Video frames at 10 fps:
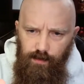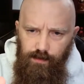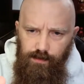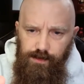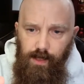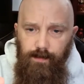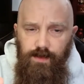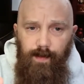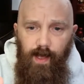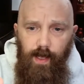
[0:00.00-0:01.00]

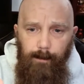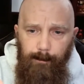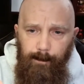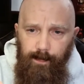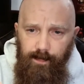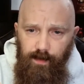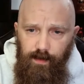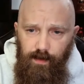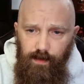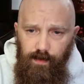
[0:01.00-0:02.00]
Chambers Bay
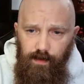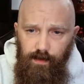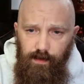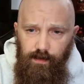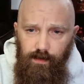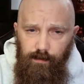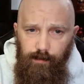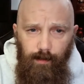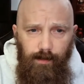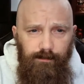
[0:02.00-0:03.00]

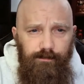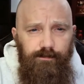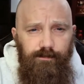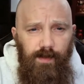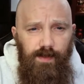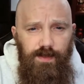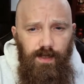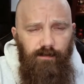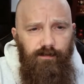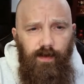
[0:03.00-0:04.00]
bourbon.
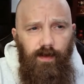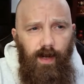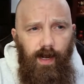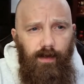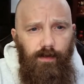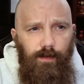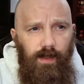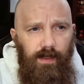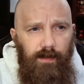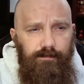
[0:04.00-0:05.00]
Still haven't figured out how
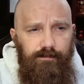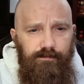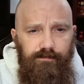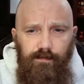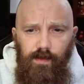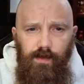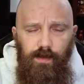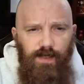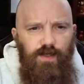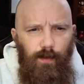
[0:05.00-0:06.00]
to.
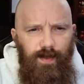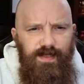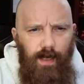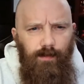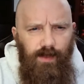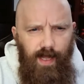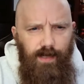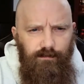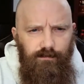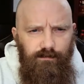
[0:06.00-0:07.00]
That's the reason I'm
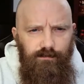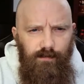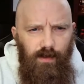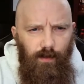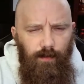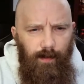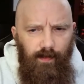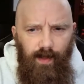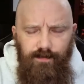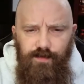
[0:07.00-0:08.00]
late with my
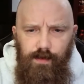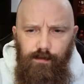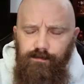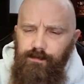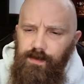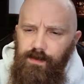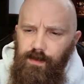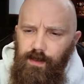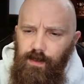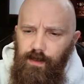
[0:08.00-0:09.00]
live stream.
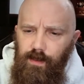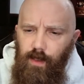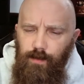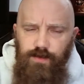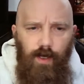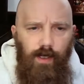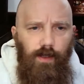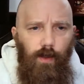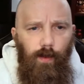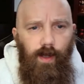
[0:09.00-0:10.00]
I always try and
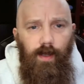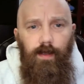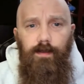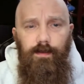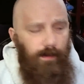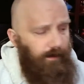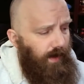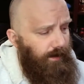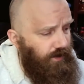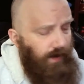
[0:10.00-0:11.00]
go.
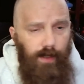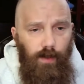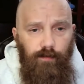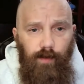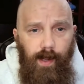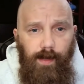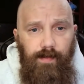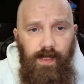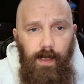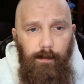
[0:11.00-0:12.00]
I've been trying to go for 8
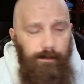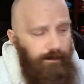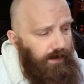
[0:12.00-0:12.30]
p.m.